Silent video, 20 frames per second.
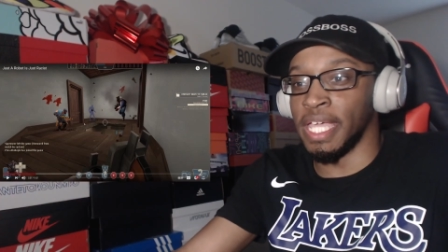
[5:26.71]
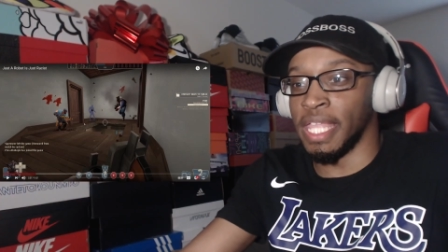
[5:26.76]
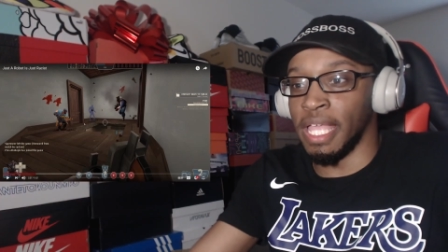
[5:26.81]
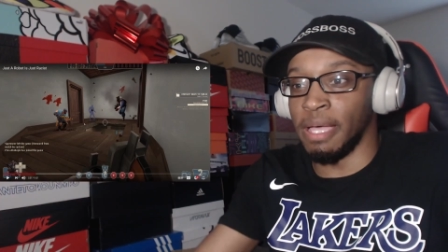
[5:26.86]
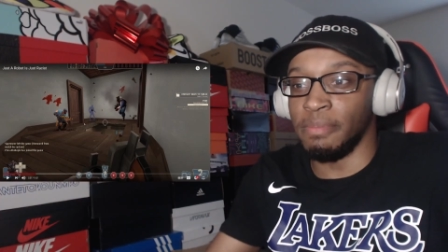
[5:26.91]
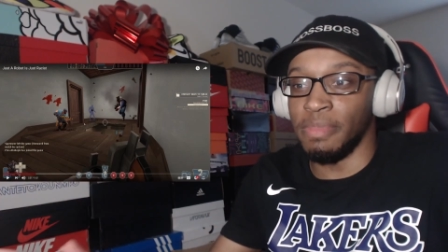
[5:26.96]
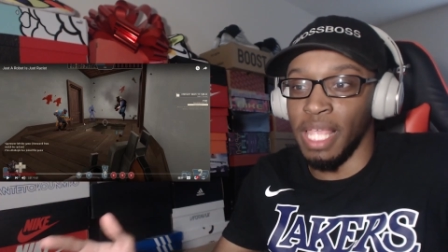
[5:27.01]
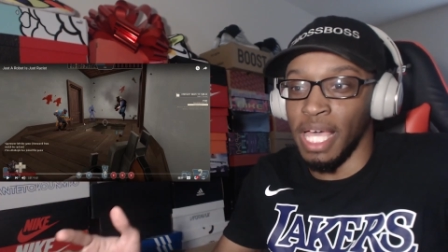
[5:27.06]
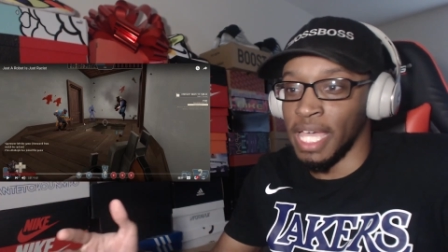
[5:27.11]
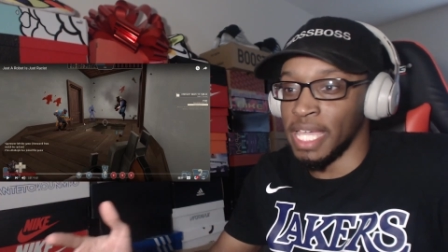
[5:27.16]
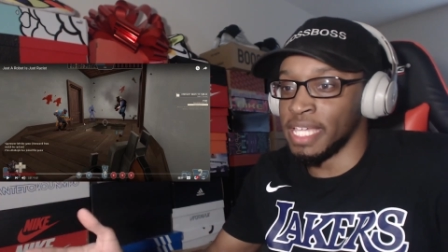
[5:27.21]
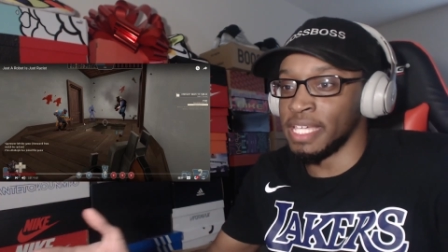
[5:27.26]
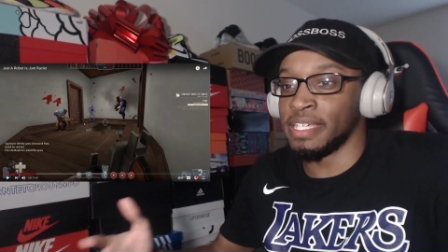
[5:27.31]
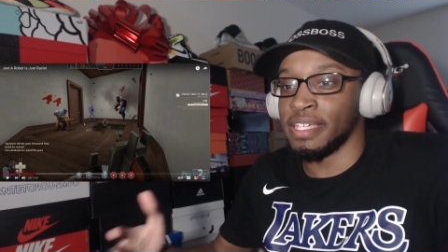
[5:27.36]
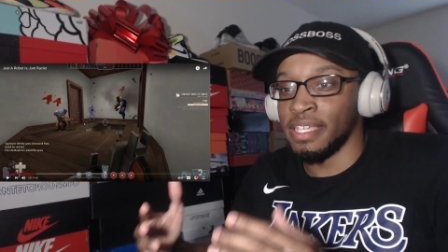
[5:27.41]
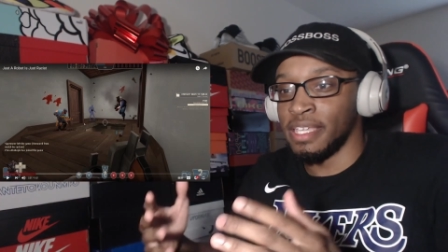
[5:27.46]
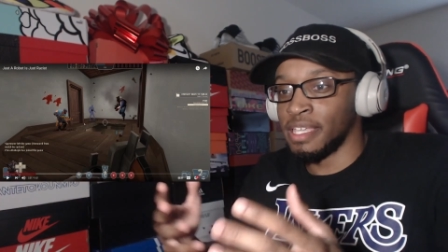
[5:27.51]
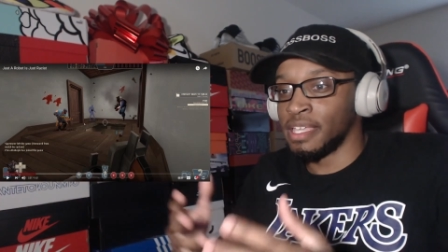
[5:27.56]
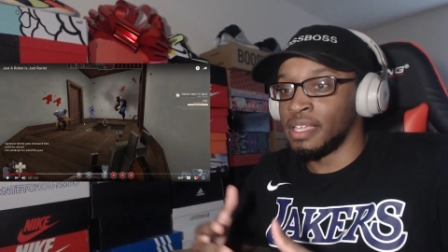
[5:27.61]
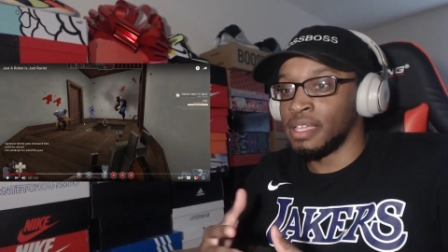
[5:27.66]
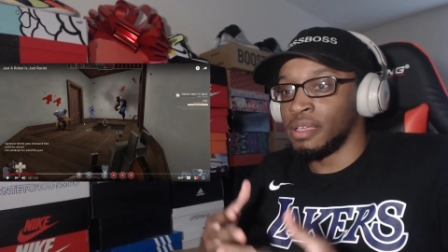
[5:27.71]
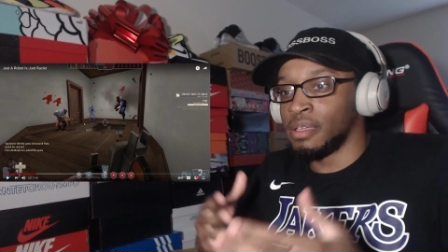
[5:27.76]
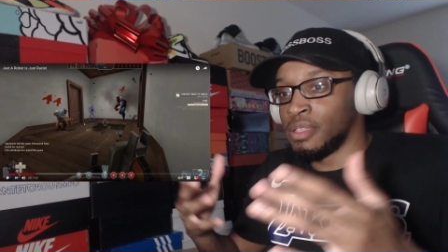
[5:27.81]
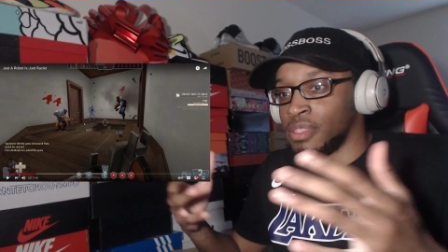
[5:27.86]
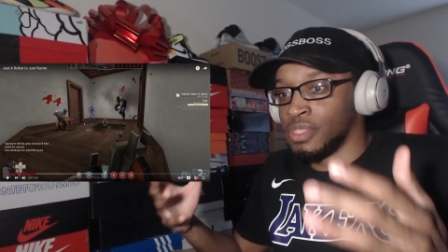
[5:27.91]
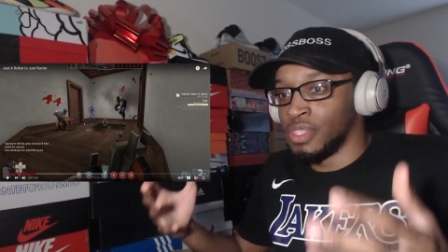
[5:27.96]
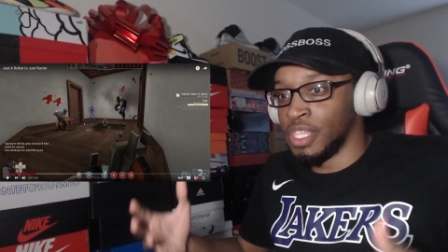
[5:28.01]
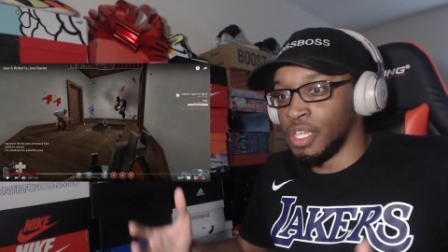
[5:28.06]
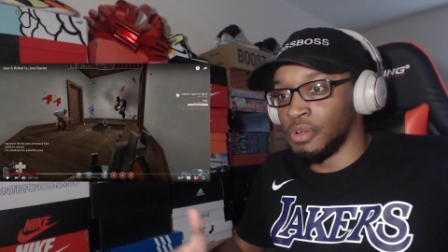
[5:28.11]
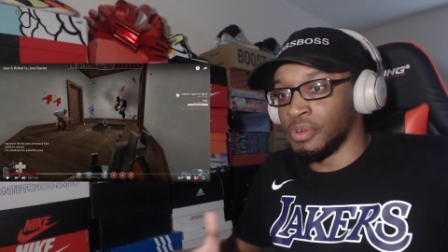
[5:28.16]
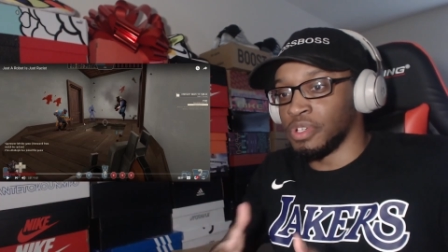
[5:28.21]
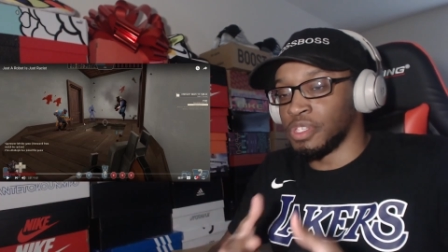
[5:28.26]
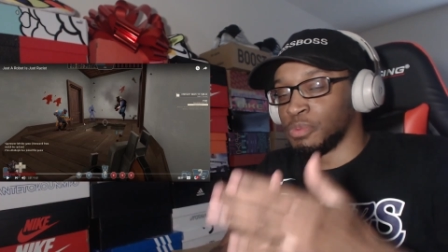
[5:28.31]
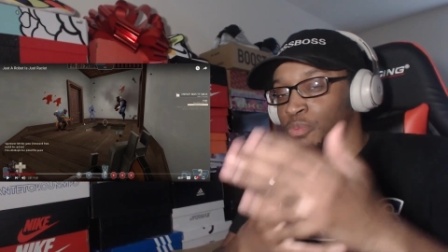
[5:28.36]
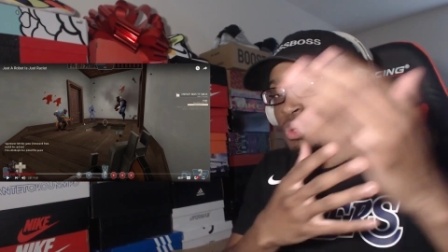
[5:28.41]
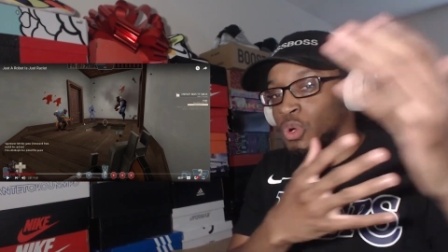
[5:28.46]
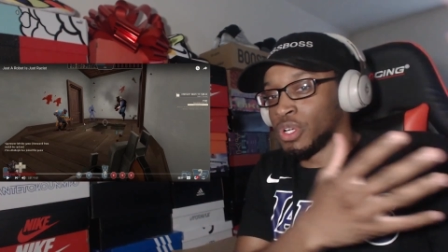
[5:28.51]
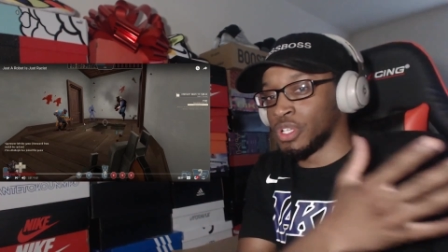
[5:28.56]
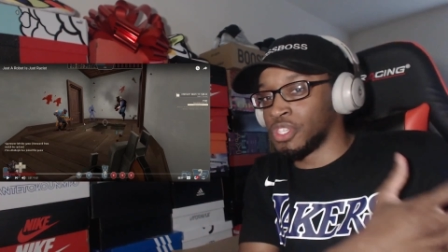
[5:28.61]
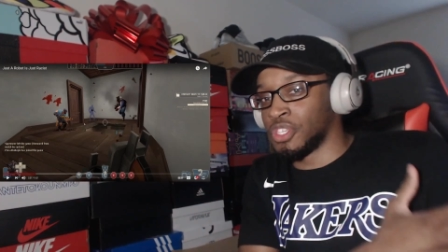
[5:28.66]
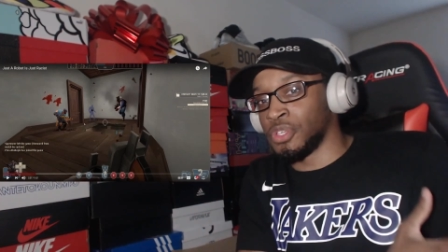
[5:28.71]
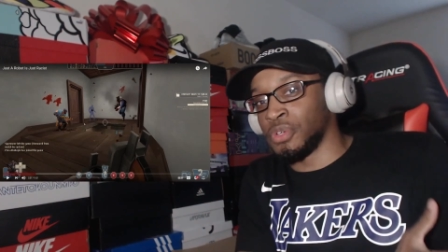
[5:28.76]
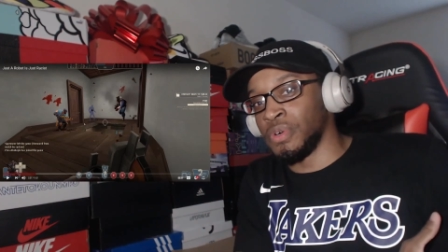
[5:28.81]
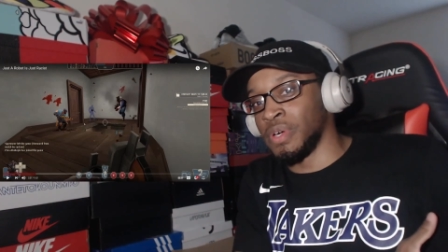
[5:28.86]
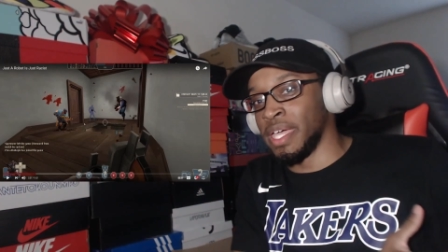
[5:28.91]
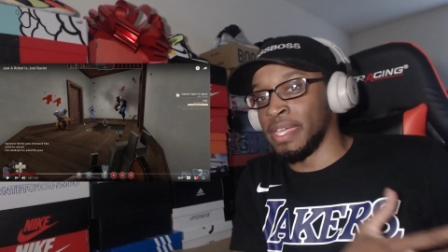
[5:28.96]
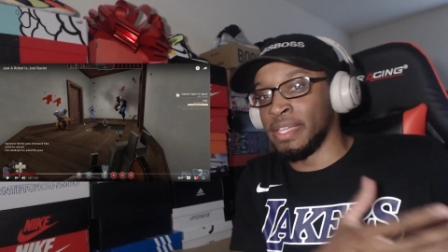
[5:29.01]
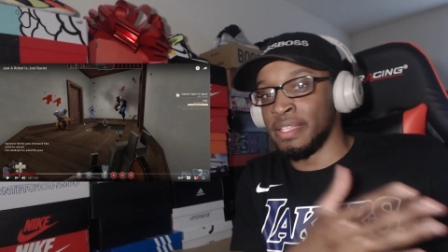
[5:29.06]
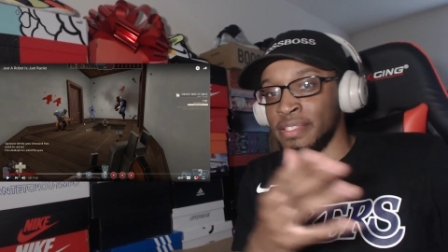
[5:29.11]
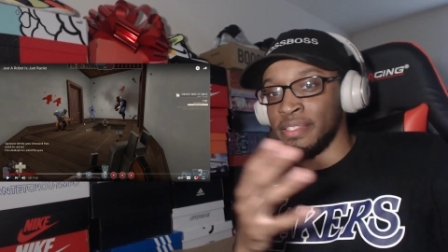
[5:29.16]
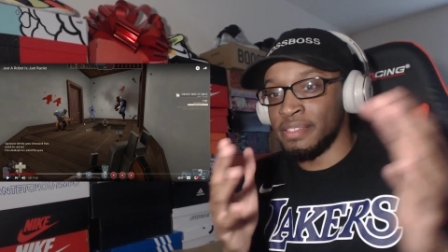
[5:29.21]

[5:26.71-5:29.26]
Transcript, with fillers: And I'm like, there was more to it.